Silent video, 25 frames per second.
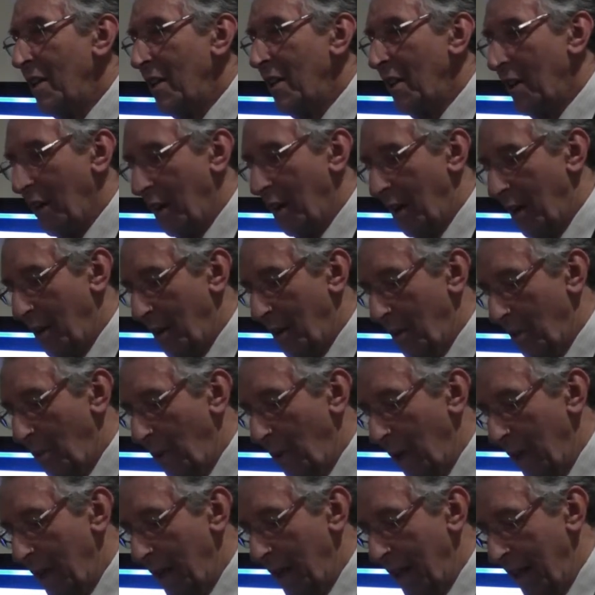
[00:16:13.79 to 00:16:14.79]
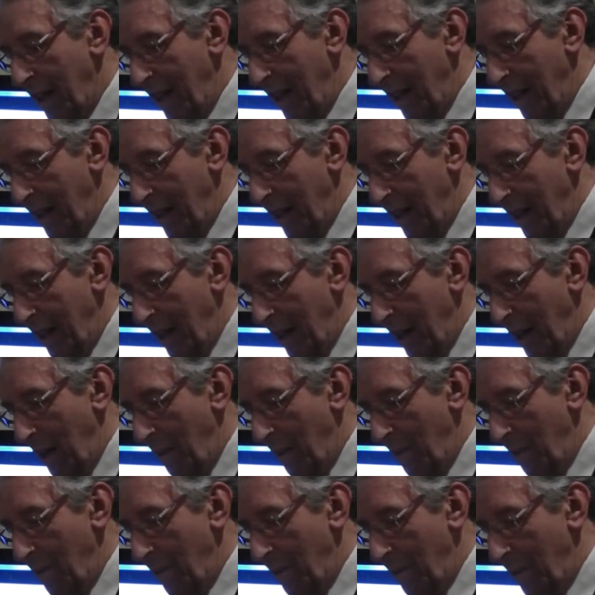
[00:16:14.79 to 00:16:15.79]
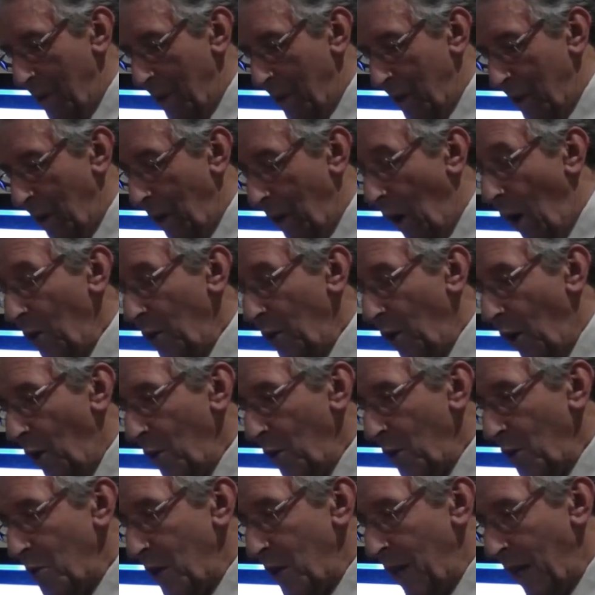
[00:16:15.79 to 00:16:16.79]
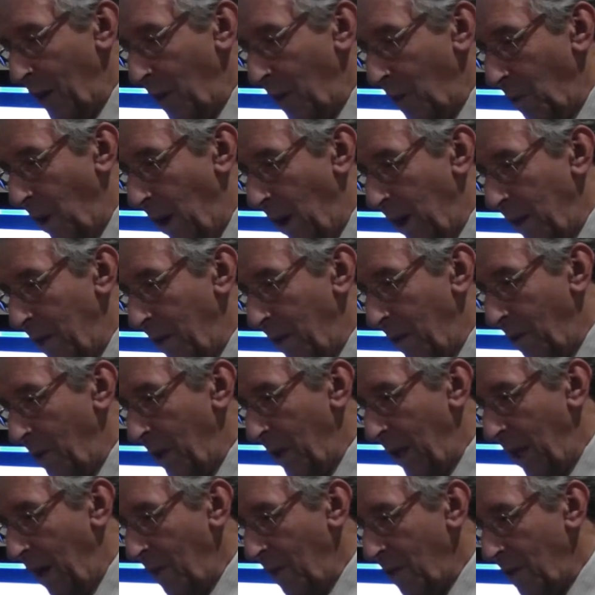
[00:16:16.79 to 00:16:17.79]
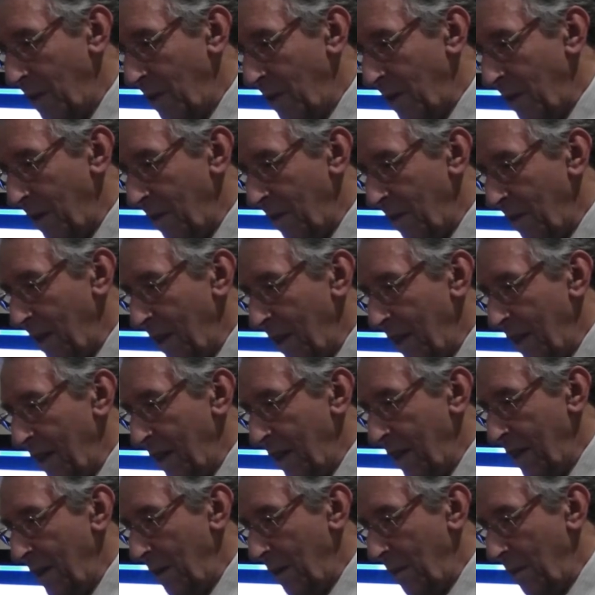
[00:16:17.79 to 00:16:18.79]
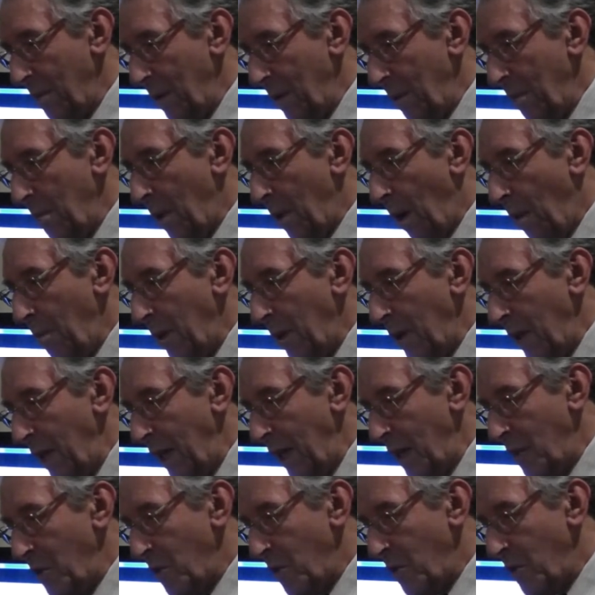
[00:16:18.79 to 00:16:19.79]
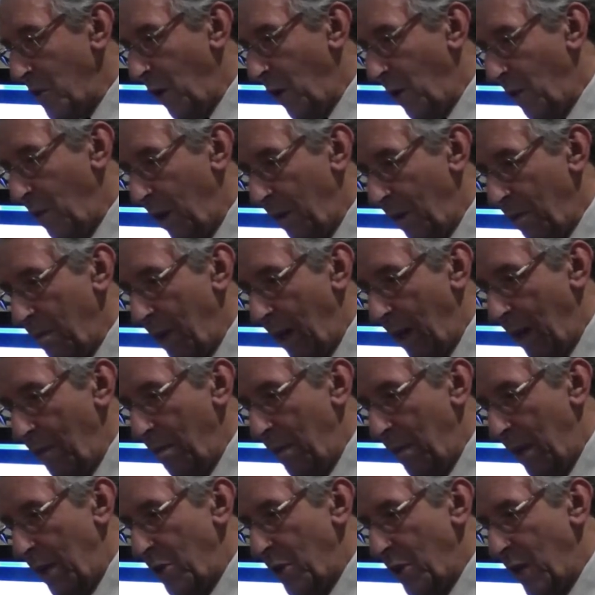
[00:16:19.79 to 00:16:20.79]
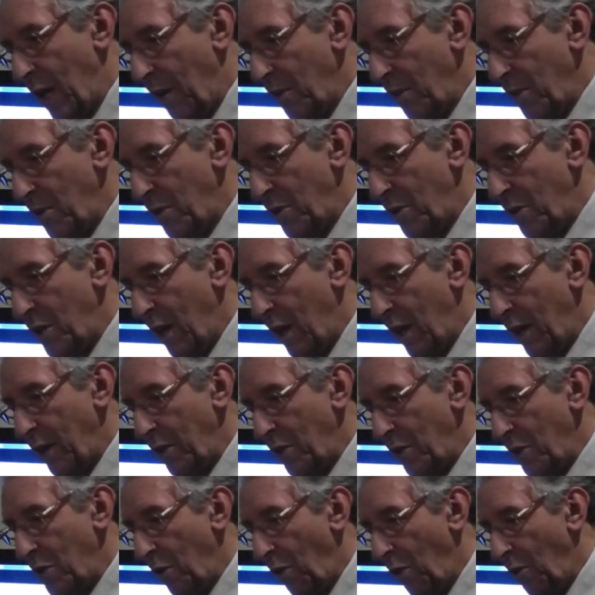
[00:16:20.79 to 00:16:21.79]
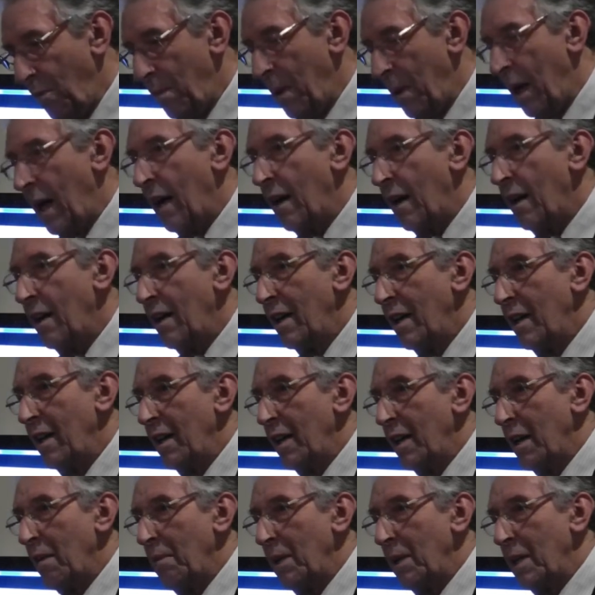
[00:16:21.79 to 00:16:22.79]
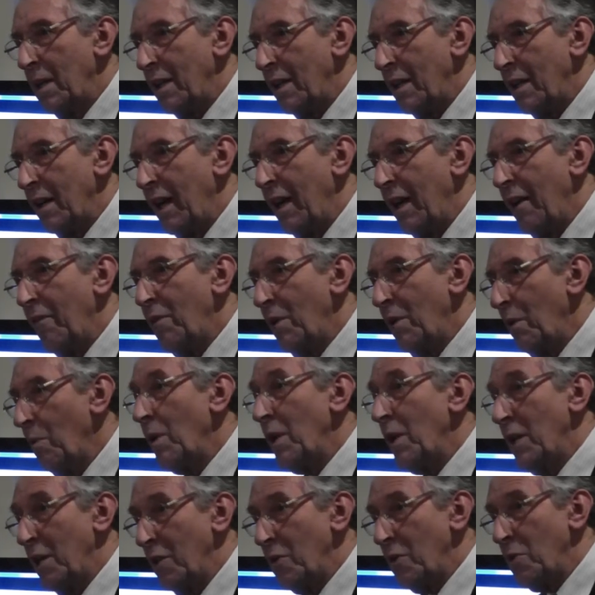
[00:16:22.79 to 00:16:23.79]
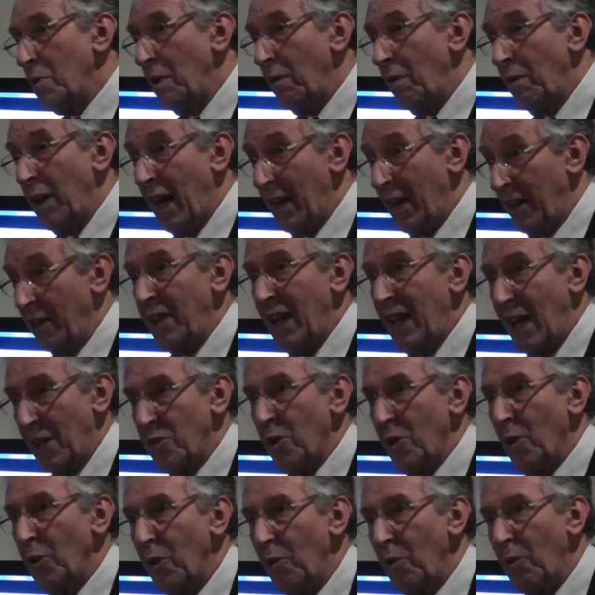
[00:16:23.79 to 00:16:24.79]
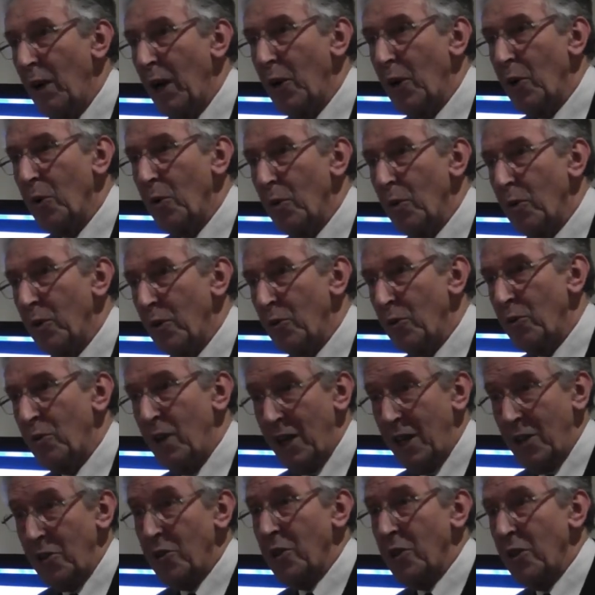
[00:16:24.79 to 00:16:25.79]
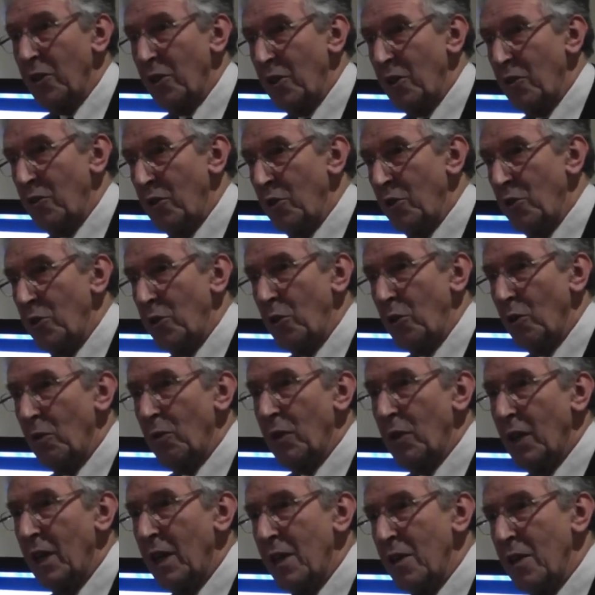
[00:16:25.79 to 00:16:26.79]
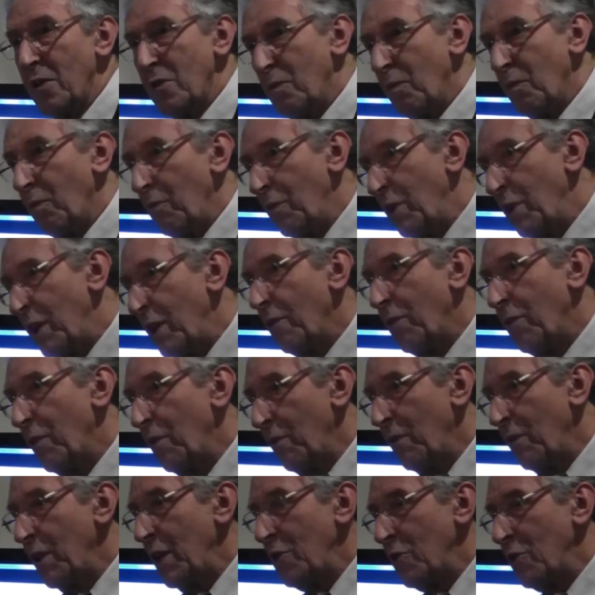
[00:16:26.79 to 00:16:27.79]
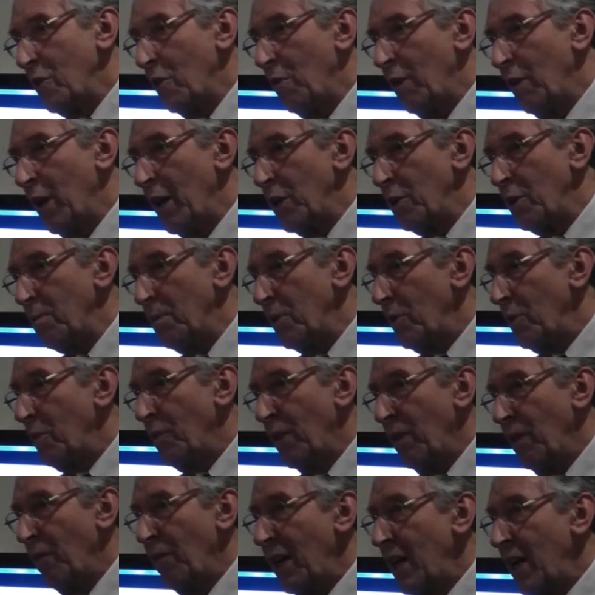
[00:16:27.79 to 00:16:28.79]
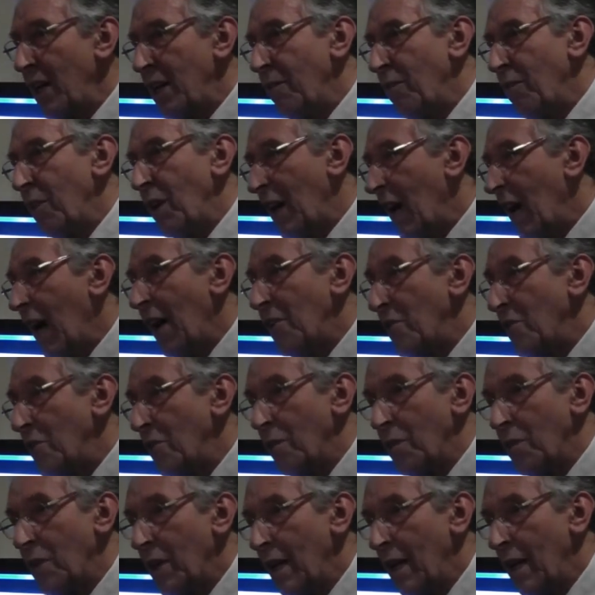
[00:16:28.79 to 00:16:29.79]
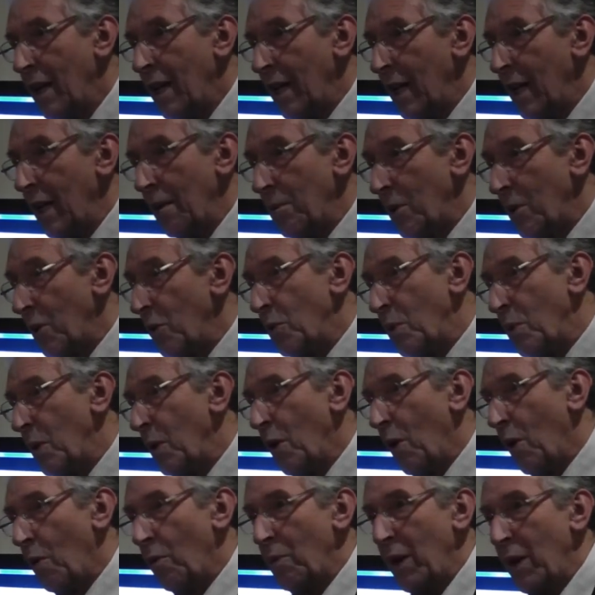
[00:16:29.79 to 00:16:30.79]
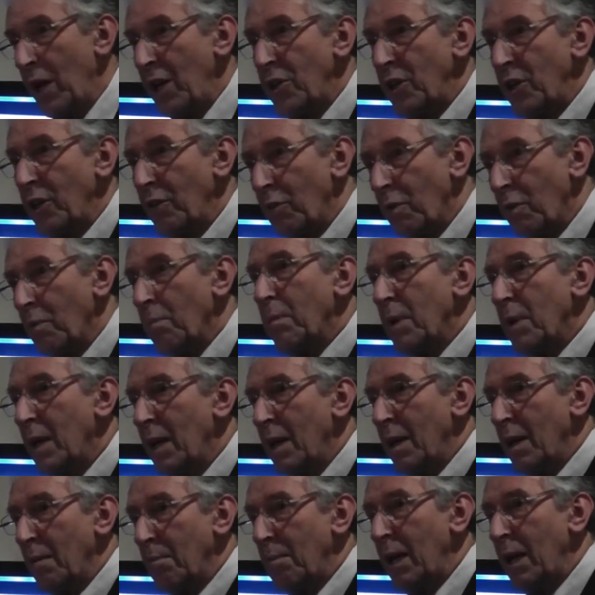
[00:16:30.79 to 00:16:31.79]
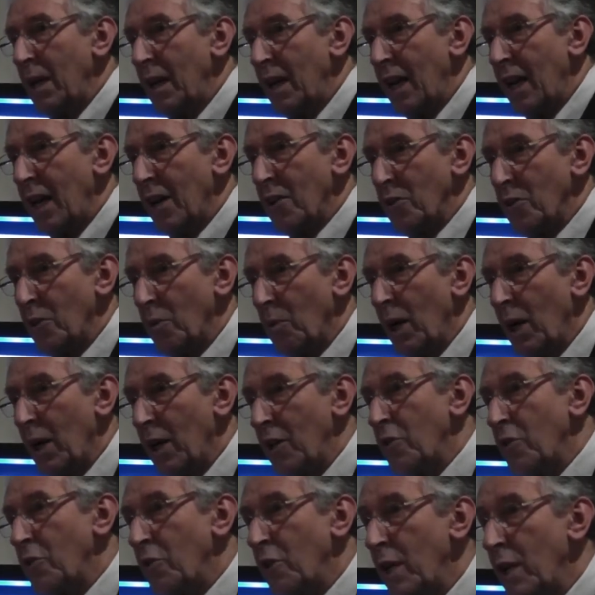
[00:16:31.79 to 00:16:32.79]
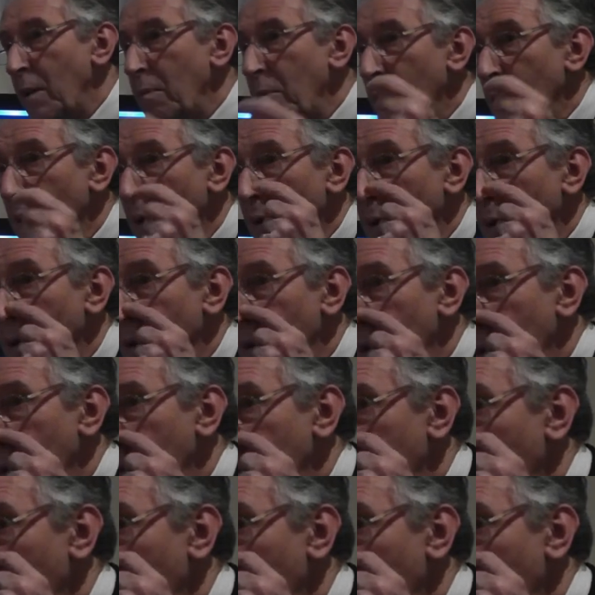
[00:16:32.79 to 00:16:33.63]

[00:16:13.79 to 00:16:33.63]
Yeah, well, um, on, on the second one, without uh, uh improper leaks and so on, I've mentioned I was chairing a soft power committee. Every witness we've had, and that's on the record, has raised this issue. of Different visa arrangements for the very different kinds of immigrants we're all ranging from billionaires at one extreme to extreme